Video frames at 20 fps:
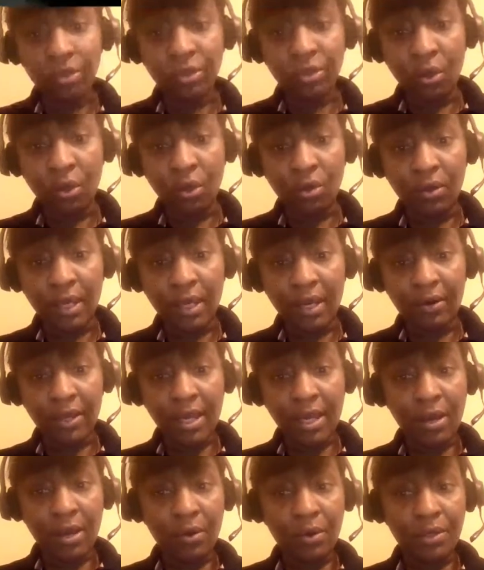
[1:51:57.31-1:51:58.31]
local
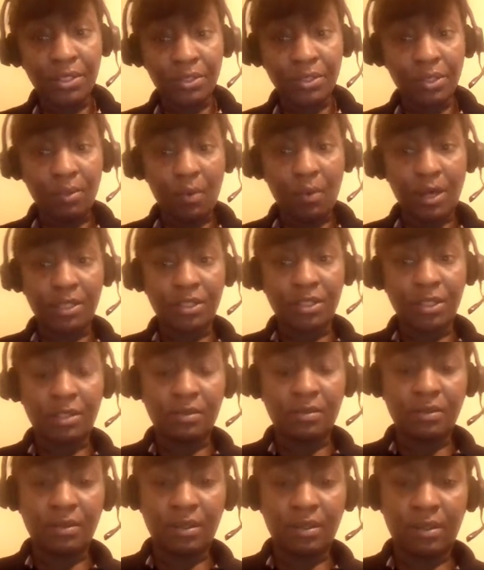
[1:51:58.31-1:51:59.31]
area, or do you want
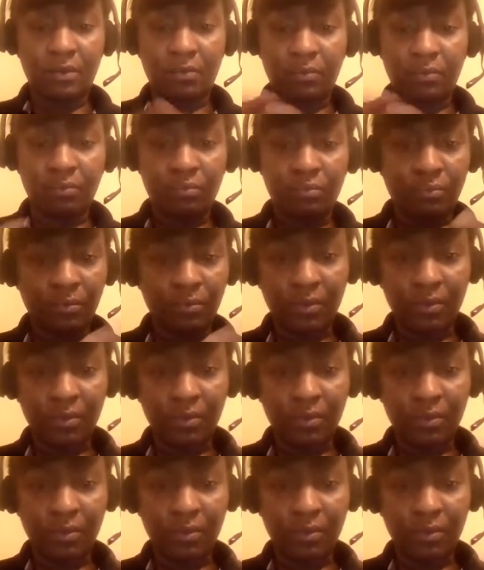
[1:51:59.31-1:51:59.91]
to? Eh, I live in